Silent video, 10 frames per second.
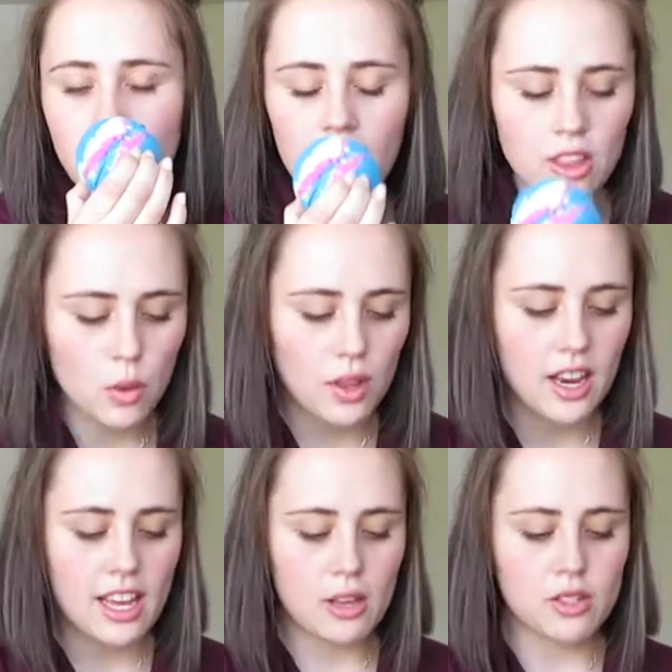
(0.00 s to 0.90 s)
I think the one
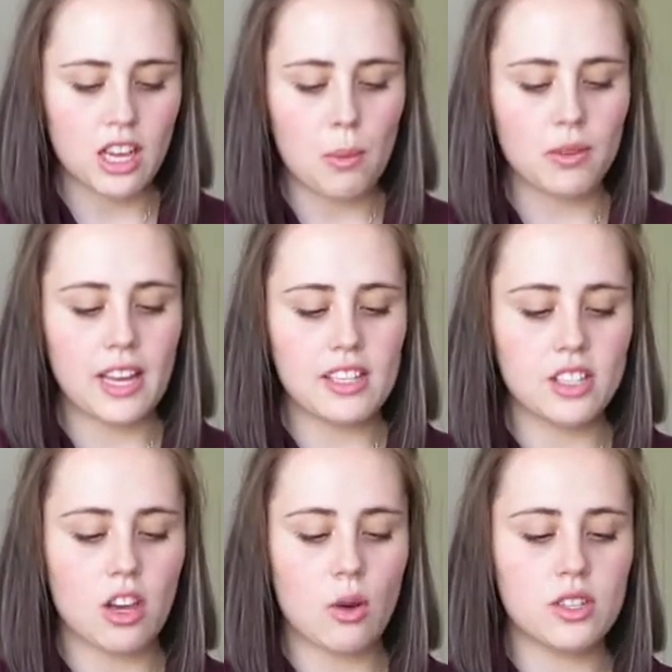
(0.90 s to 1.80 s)
that I used a couple
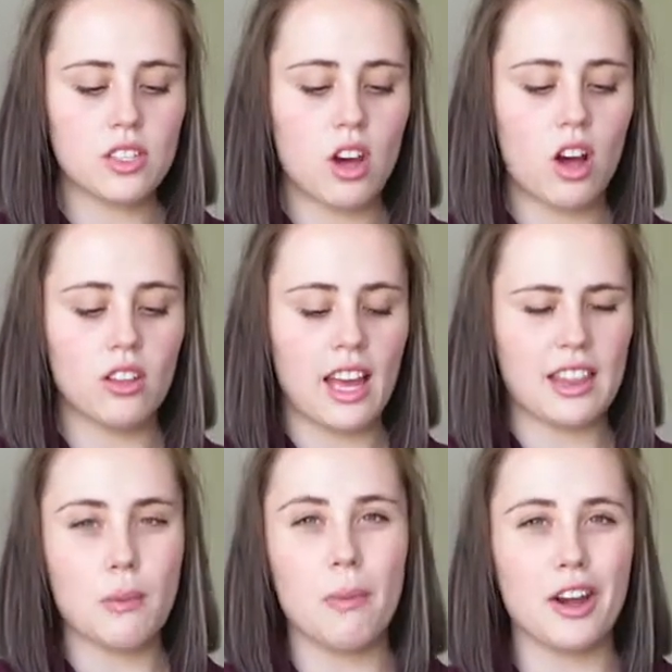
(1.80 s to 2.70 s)
nights ago was called
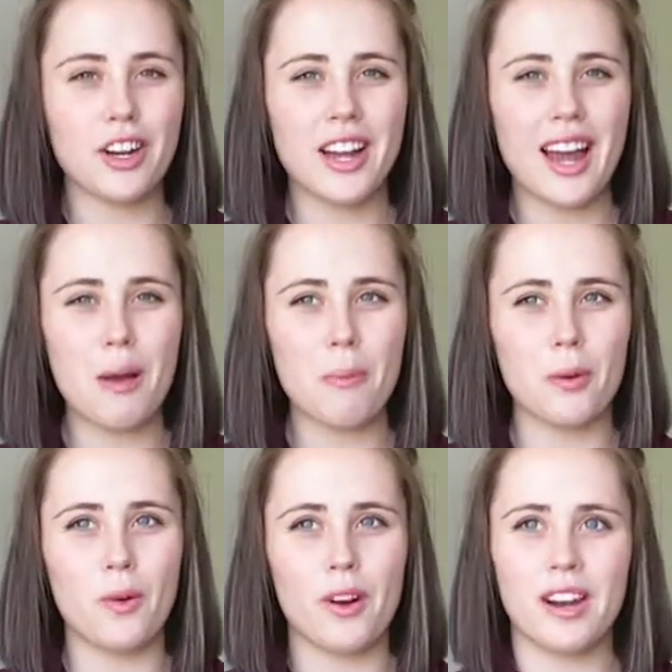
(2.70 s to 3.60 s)
like the Buttercup,
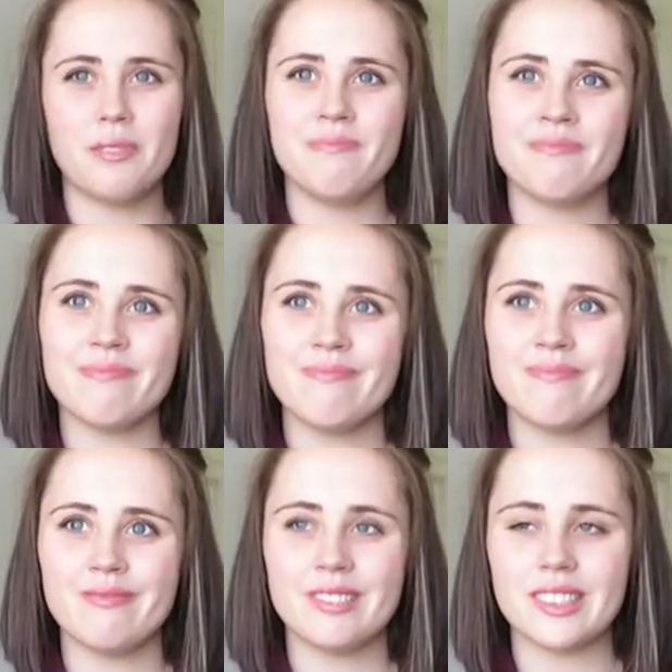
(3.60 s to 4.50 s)
or
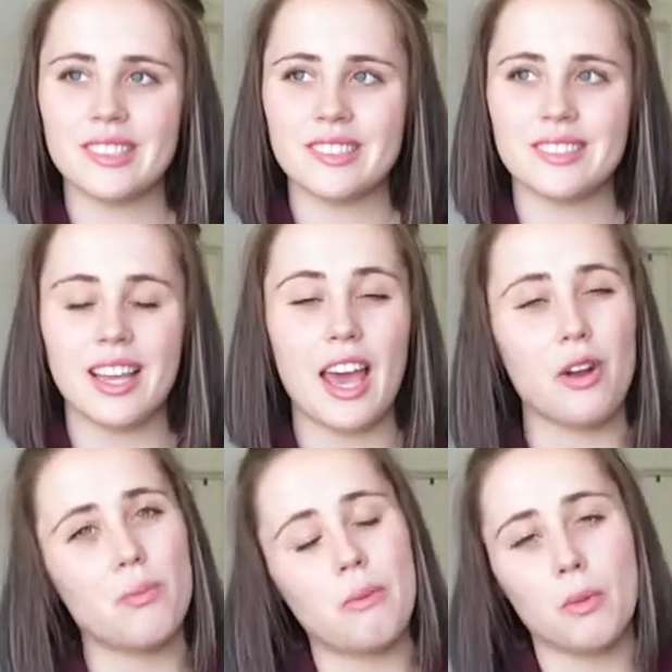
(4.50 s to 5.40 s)
I
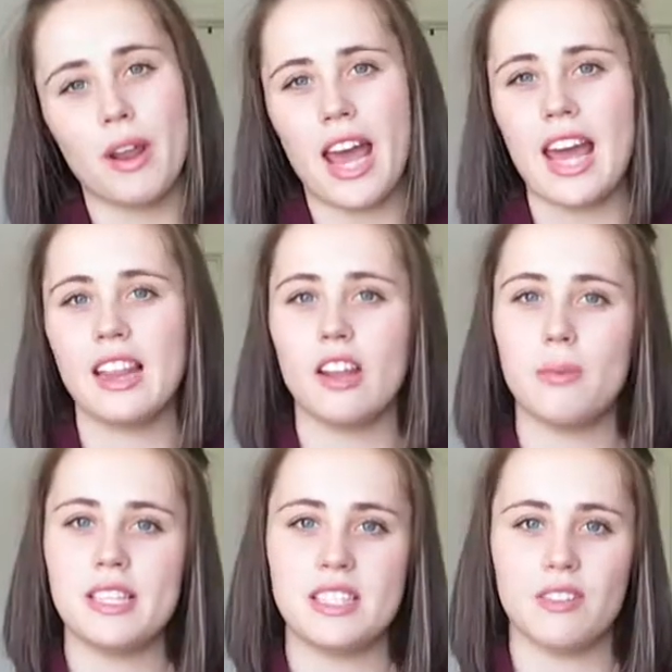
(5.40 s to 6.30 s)
don't remember, but it had little
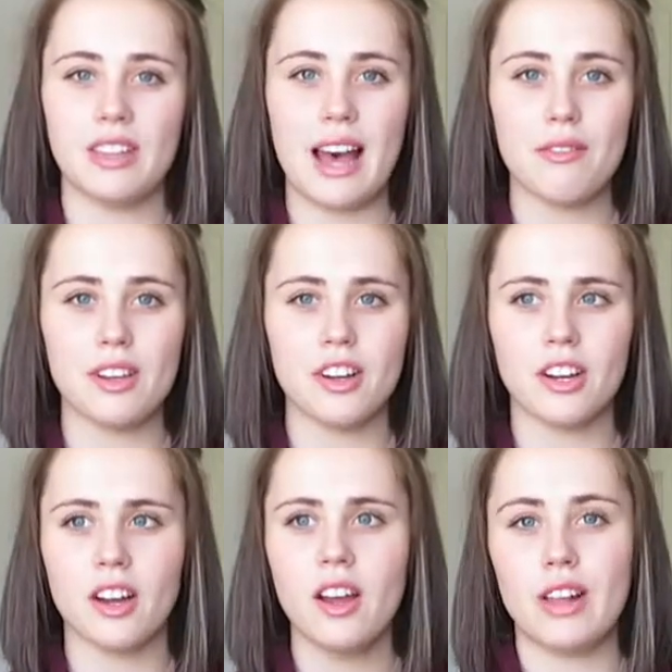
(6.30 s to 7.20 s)
pieces of
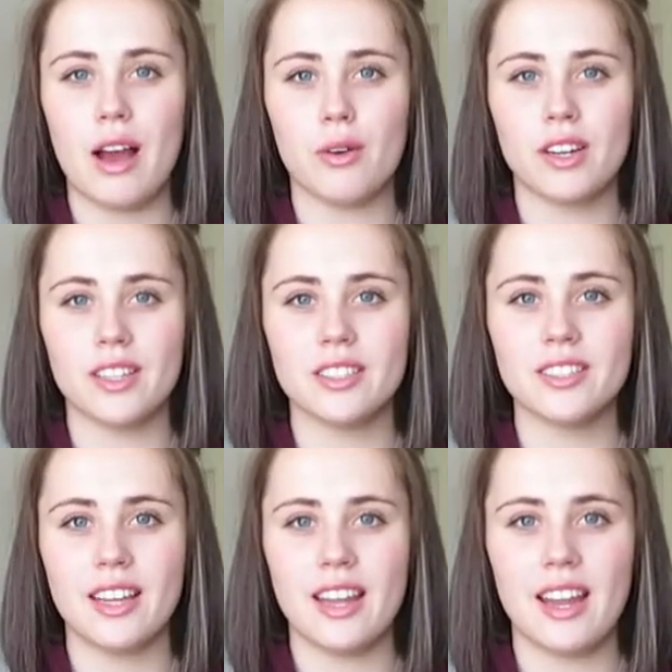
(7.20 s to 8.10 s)
lavender
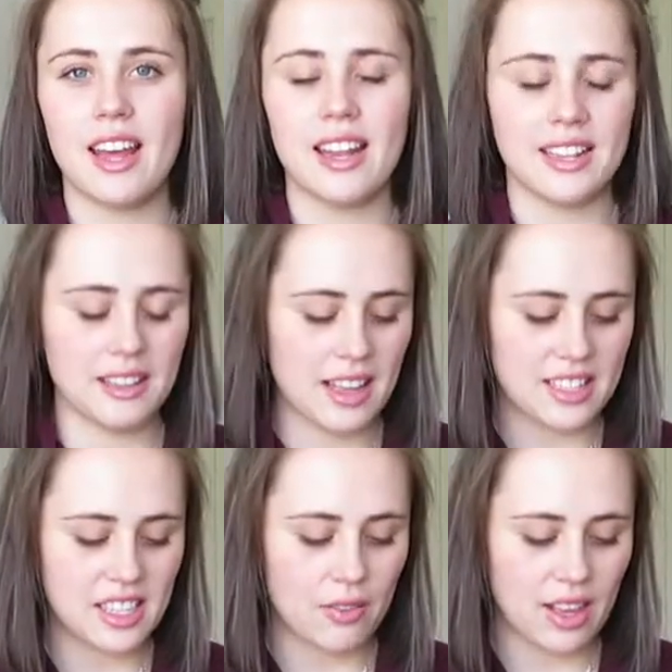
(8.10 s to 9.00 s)
flowers in it
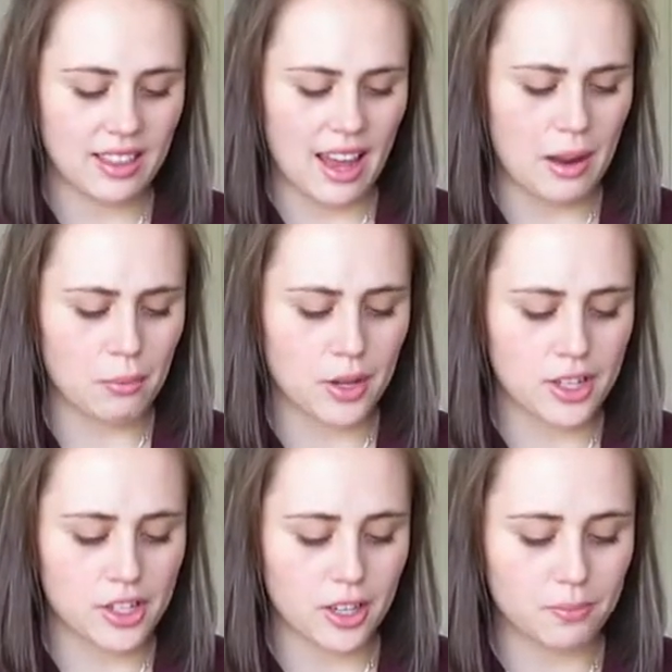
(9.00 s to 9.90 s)
and stuff like that, I'm pretty
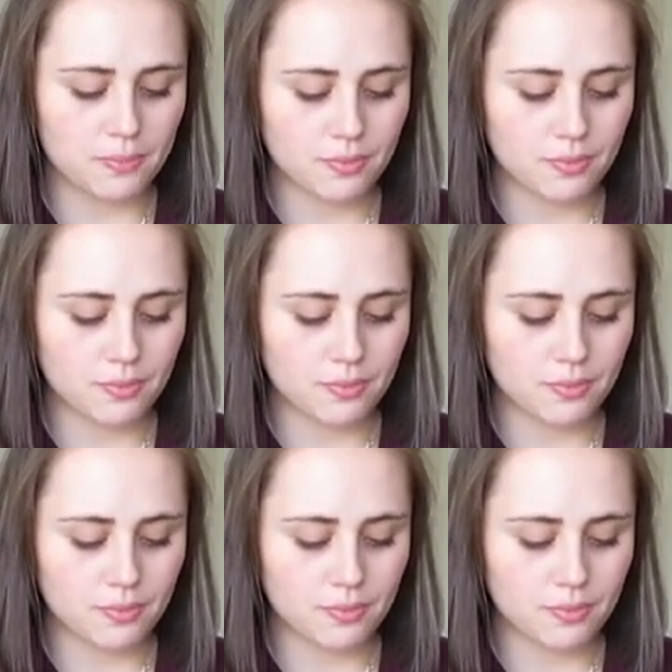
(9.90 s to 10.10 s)
sure.